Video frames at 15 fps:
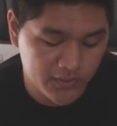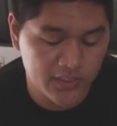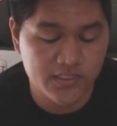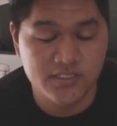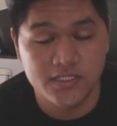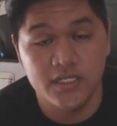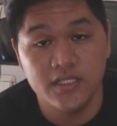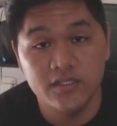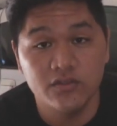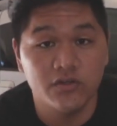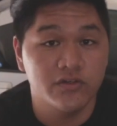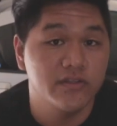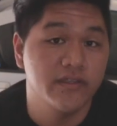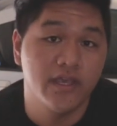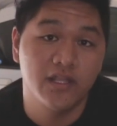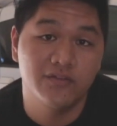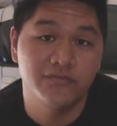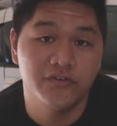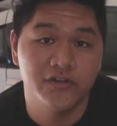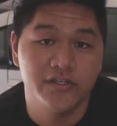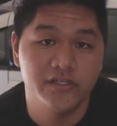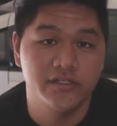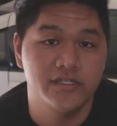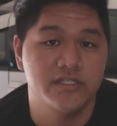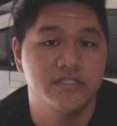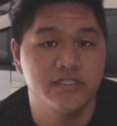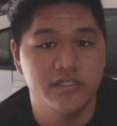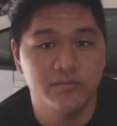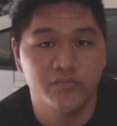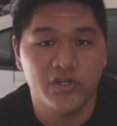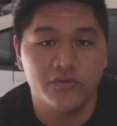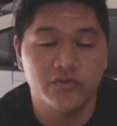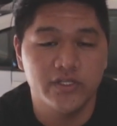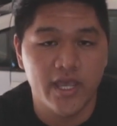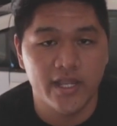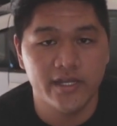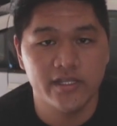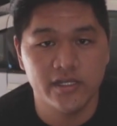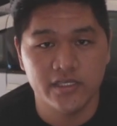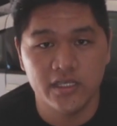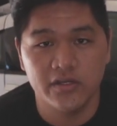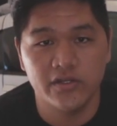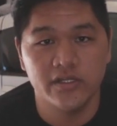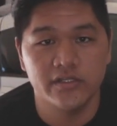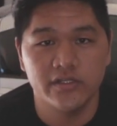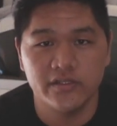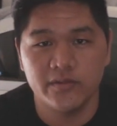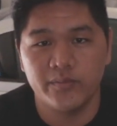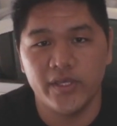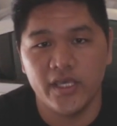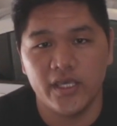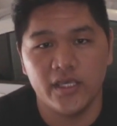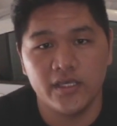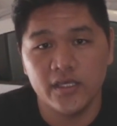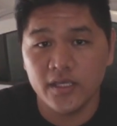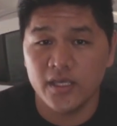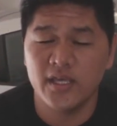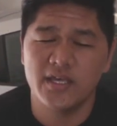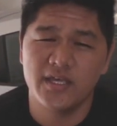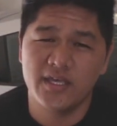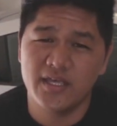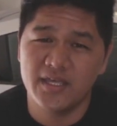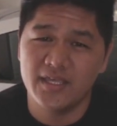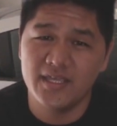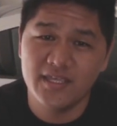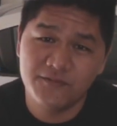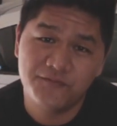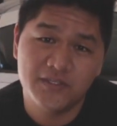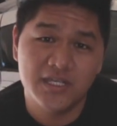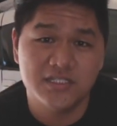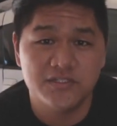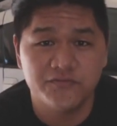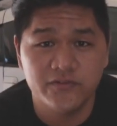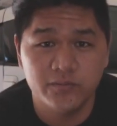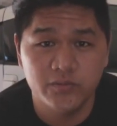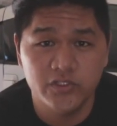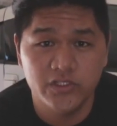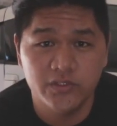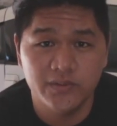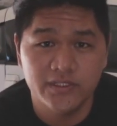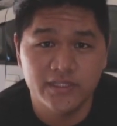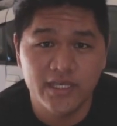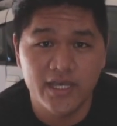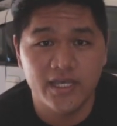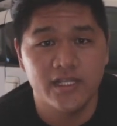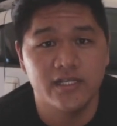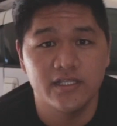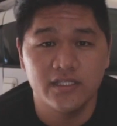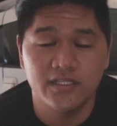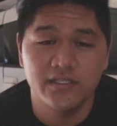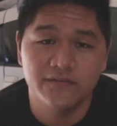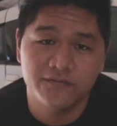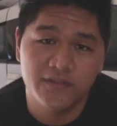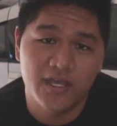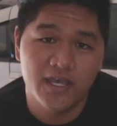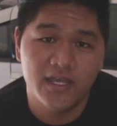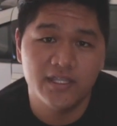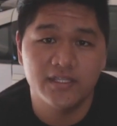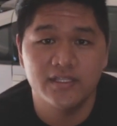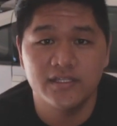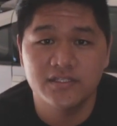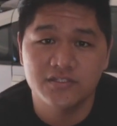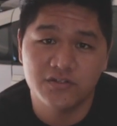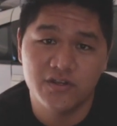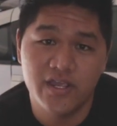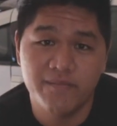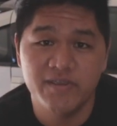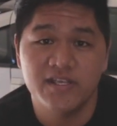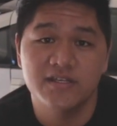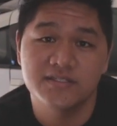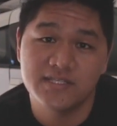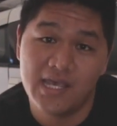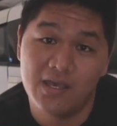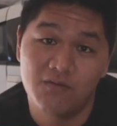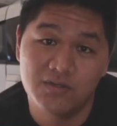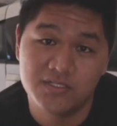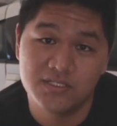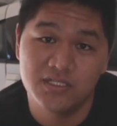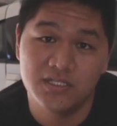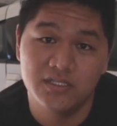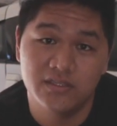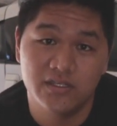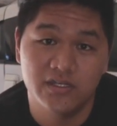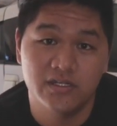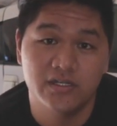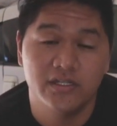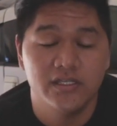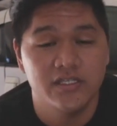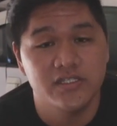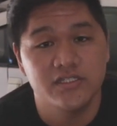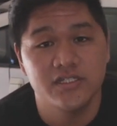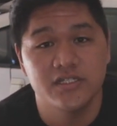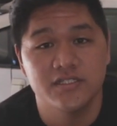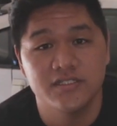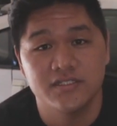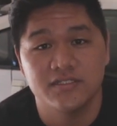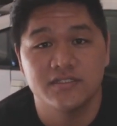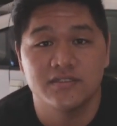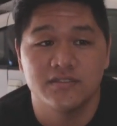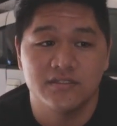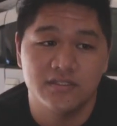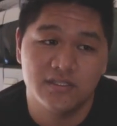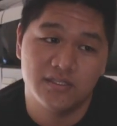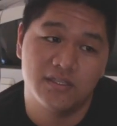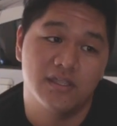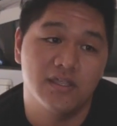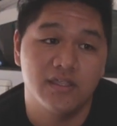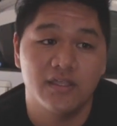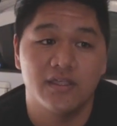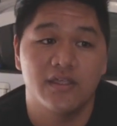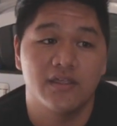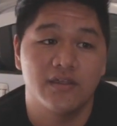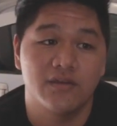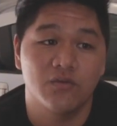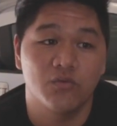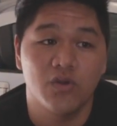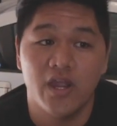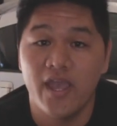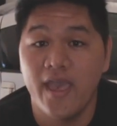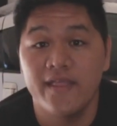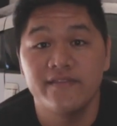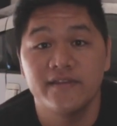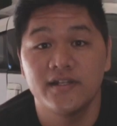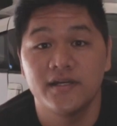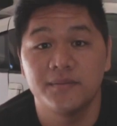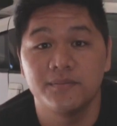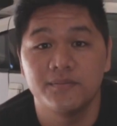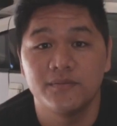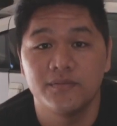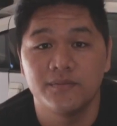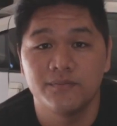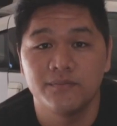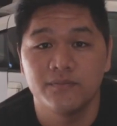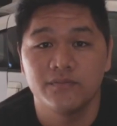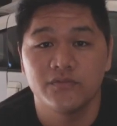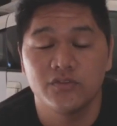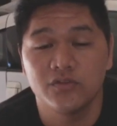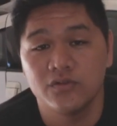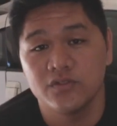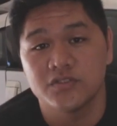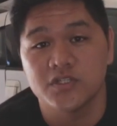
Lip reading: It's in Northern California. It's near Brentwood, Aniak area, near the Bay. If you guys are familiar with that, if not, it's all right because I wasn't either. It's just where I ended up through the